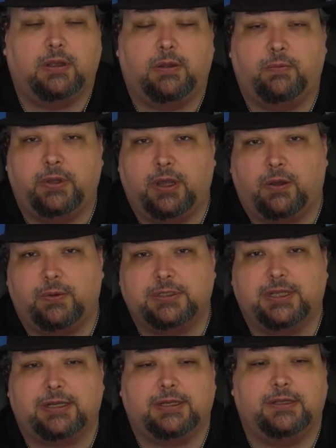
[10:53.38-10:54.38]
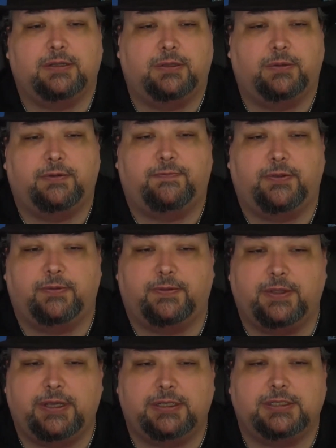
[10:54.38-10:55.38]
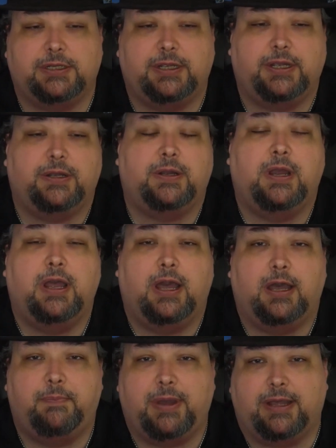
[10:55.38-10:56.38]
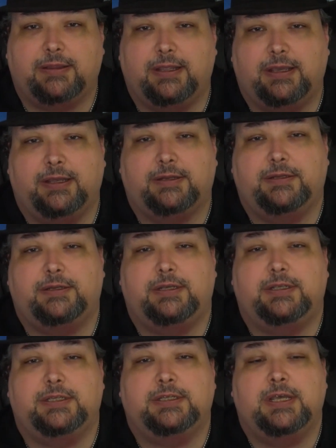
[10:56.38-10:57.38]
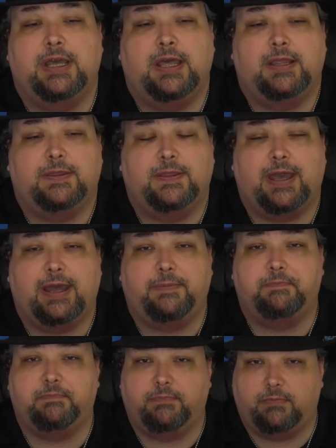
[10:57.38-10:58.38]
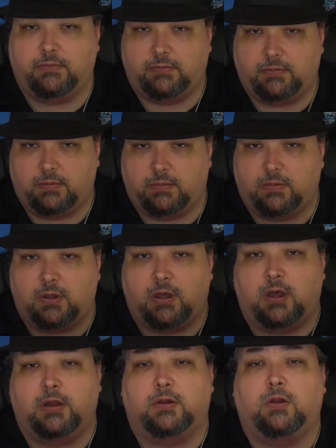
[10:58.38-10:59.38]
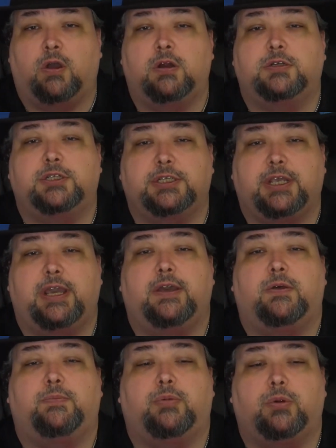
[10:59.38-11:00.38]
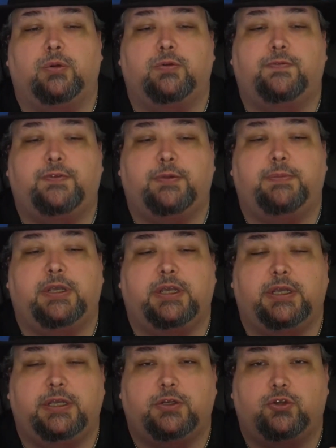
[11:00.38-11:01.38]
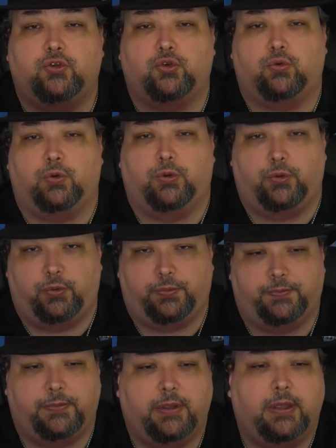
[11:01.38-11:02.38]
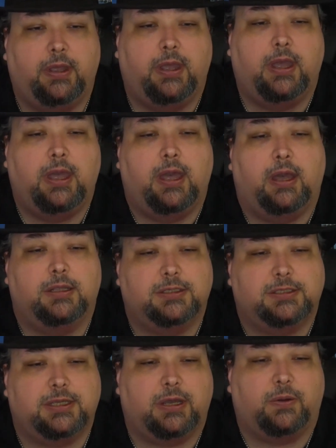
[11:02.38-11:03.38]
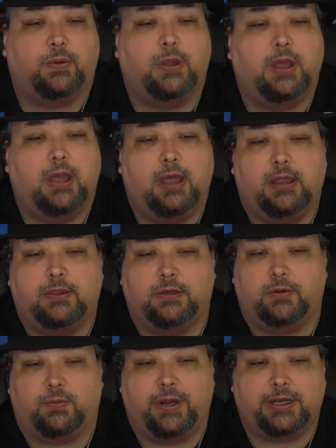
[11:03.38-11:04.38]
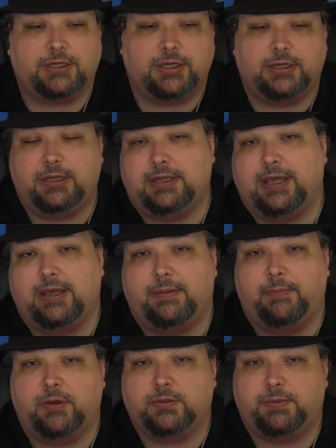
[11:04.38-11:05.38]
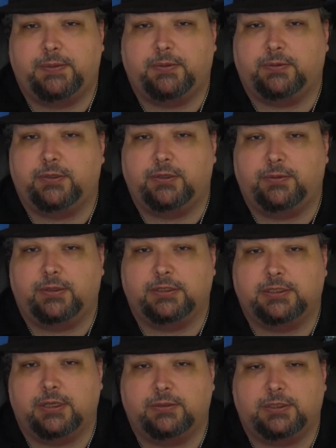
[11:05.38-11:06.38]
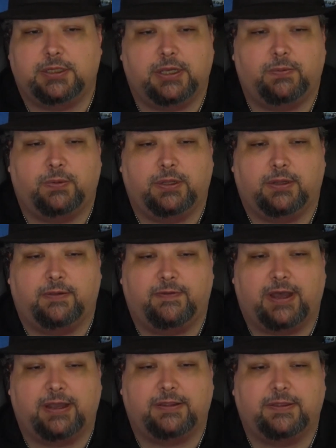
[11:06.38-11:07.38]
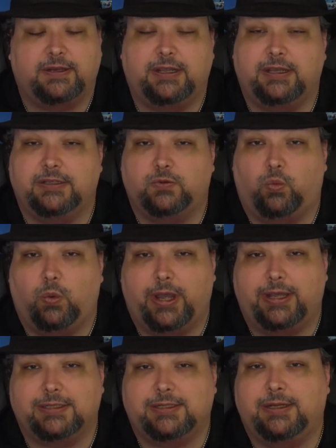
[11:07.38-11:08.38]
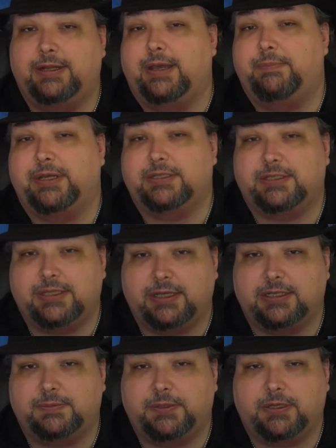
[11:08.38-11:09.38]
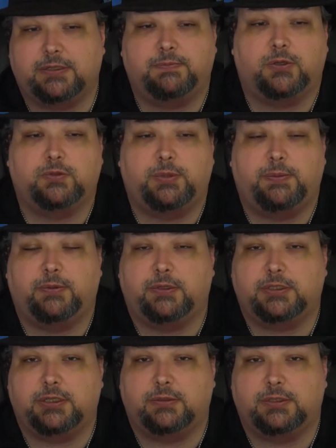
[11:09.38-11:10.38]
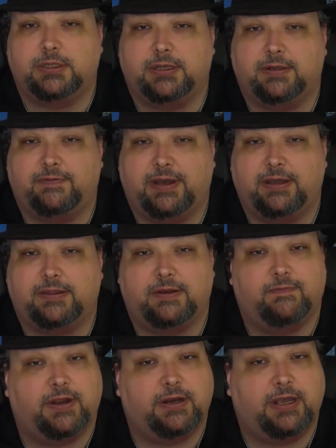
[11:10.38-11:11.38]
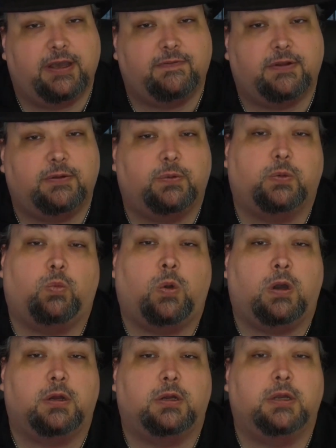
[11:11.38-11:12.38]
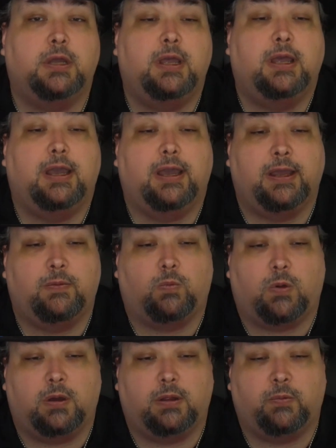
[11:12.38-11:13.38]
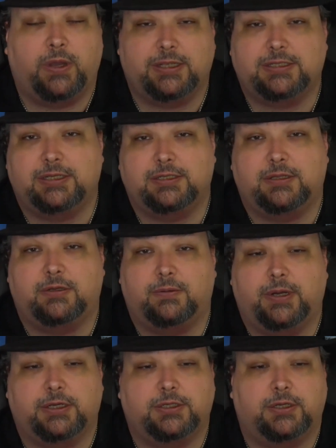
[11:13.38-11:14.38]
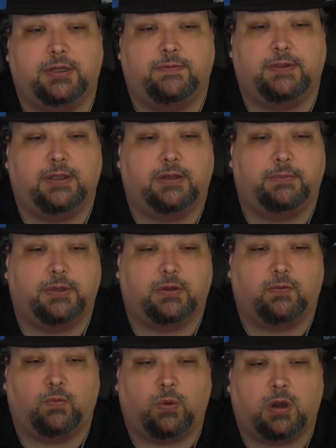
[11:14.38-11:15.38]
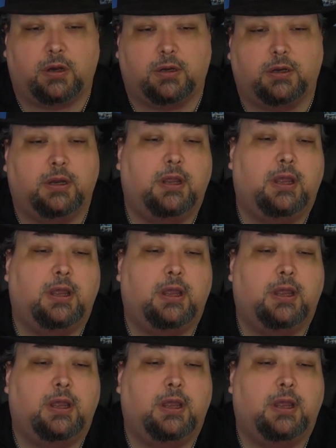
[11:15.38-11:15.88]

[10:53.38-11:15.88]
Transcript: we always like to include a few things in here about the entities that, on a large scale, prove to be true. So, the direction that most people do associate with Leviathan is west. And that makes sense because most people associate Leviathan very heavily with water and west is the direction of the elemental water.